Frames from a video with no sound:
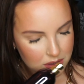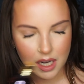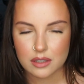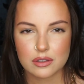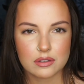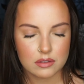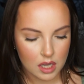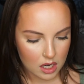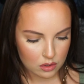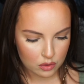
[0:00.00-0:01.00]
I don't
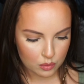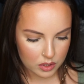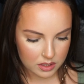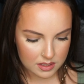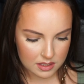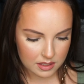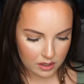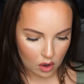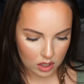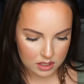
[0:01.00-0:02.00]
know the word. This is
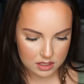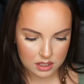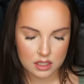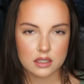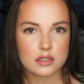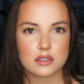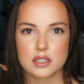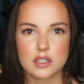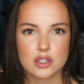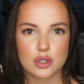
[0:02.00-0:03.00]
like, honestly,
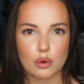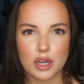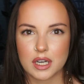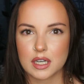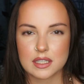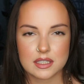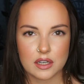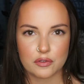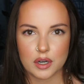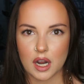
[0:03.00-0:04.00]
this is so good, and it's
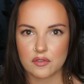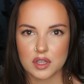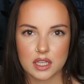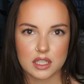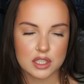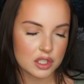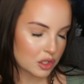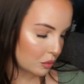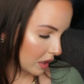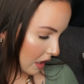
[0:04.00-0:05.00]
different. I feel like this is
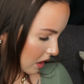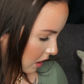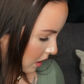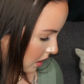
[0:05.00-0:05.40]
unique.